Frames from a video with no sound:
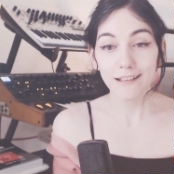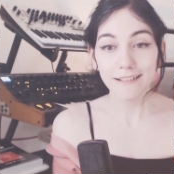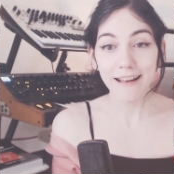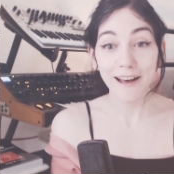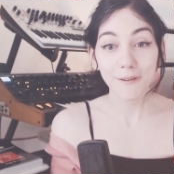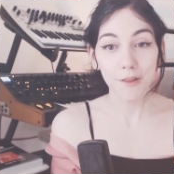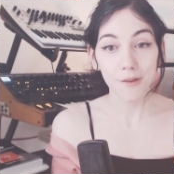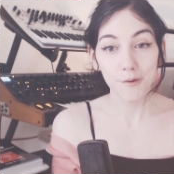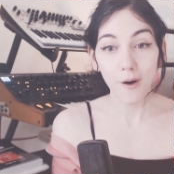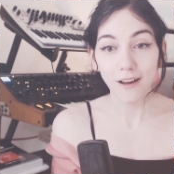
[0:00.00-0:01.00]
Now,
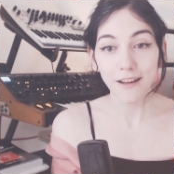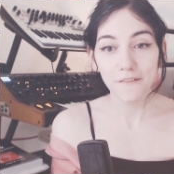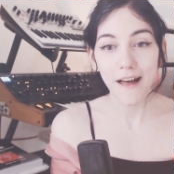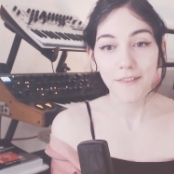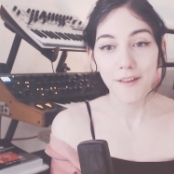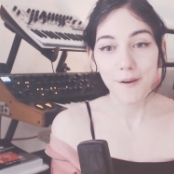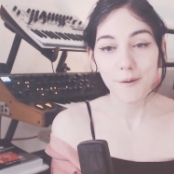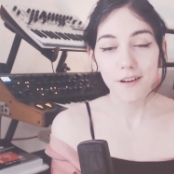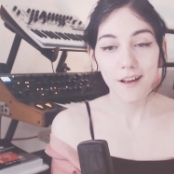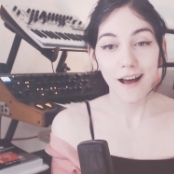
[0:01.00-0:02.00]
through all of that
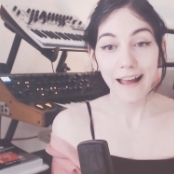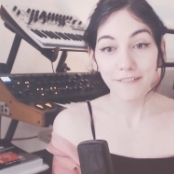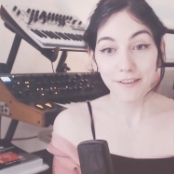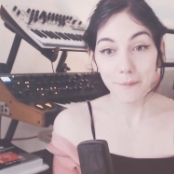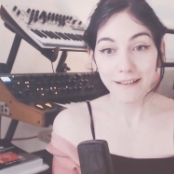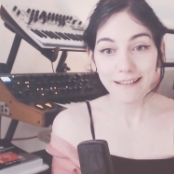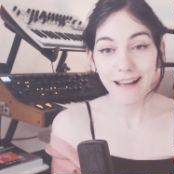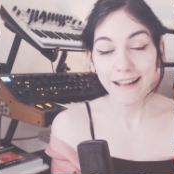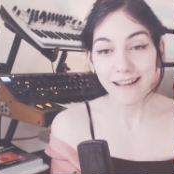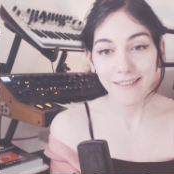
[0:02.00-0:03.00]
though, I have some
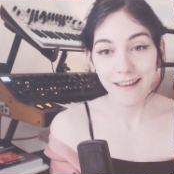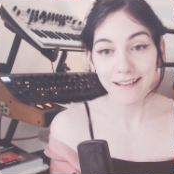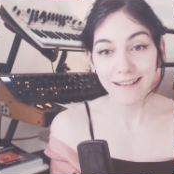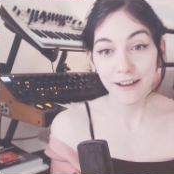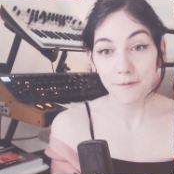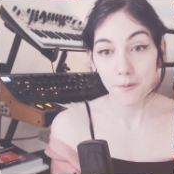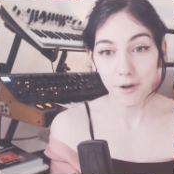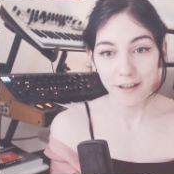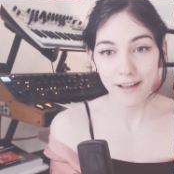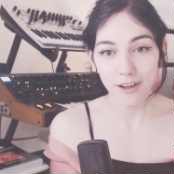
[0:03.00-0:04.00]
exciting things that I've been
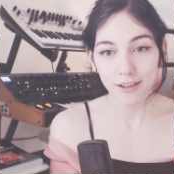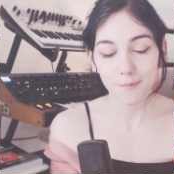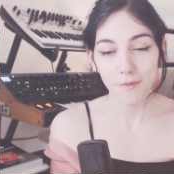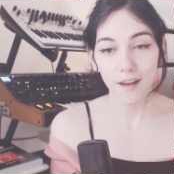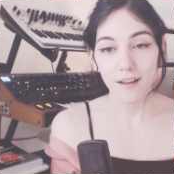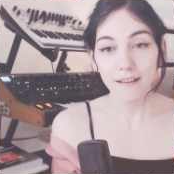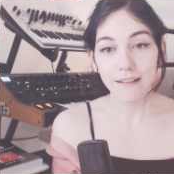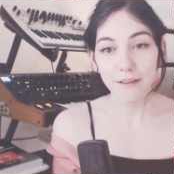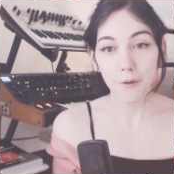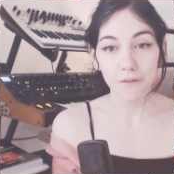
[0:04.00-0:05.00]
working on.
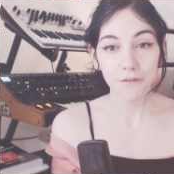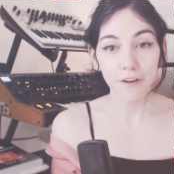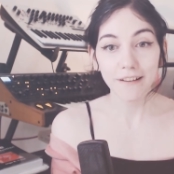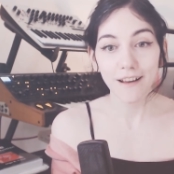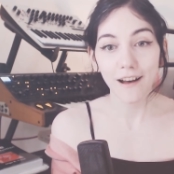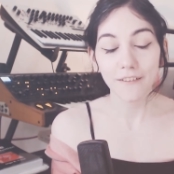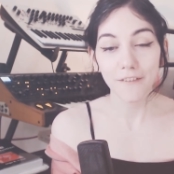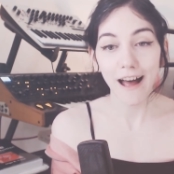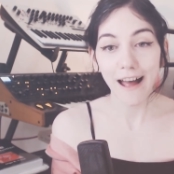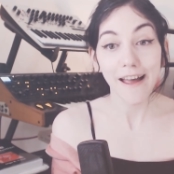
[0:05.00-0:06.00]
So, first off,
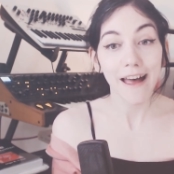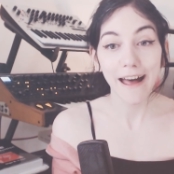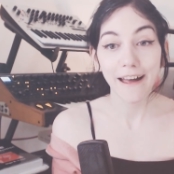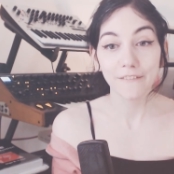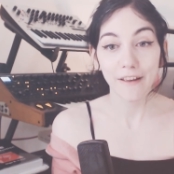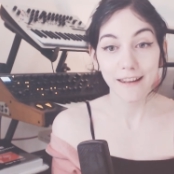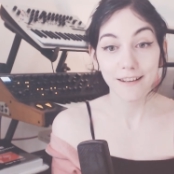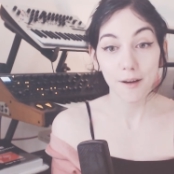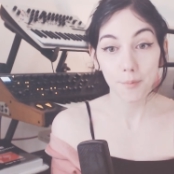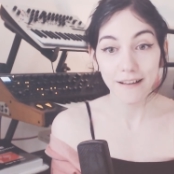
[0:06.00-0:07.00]
I have
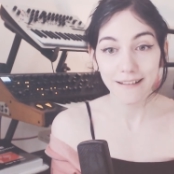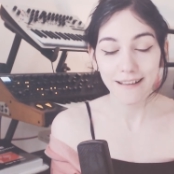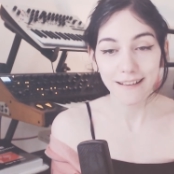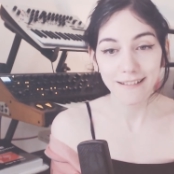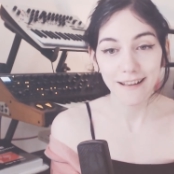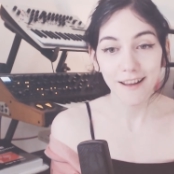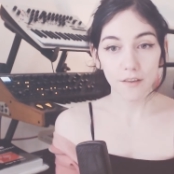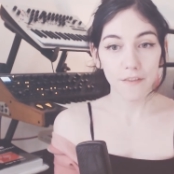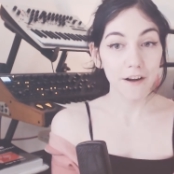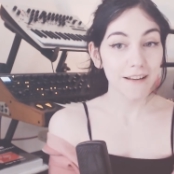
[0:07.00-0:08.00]
an apprentice.
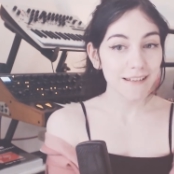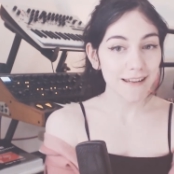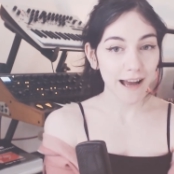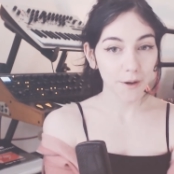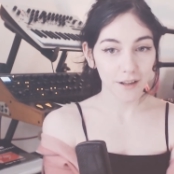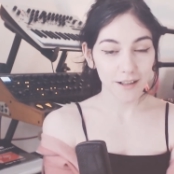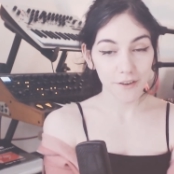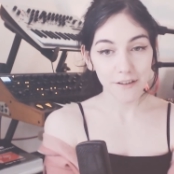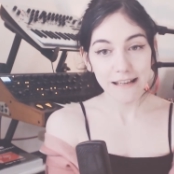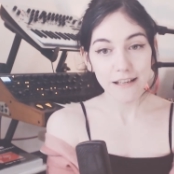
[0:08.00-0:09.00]
There is now
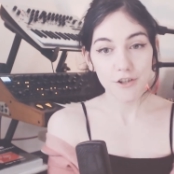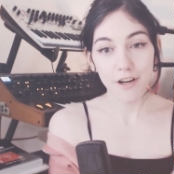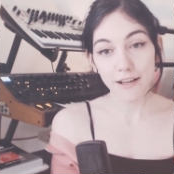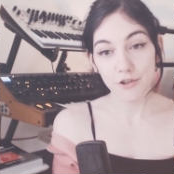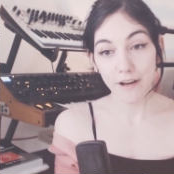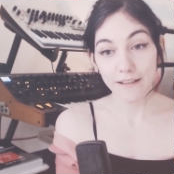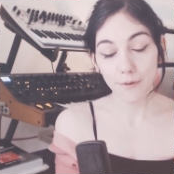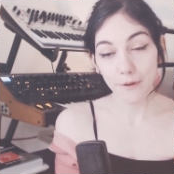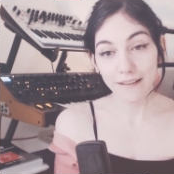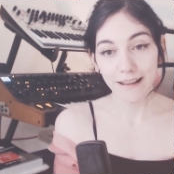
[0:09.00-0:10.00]
another teacher at Trans
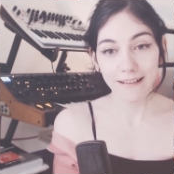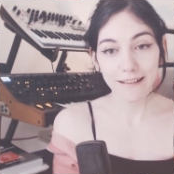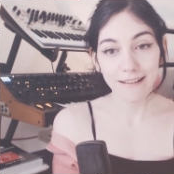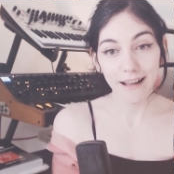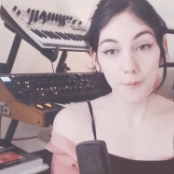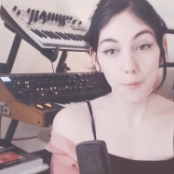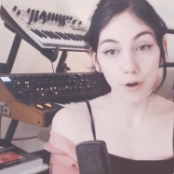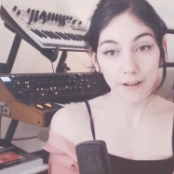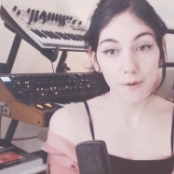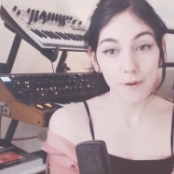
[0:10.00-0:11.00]
Voice Lessons that I'm
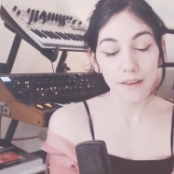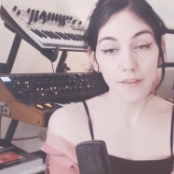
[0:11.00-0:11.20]
working with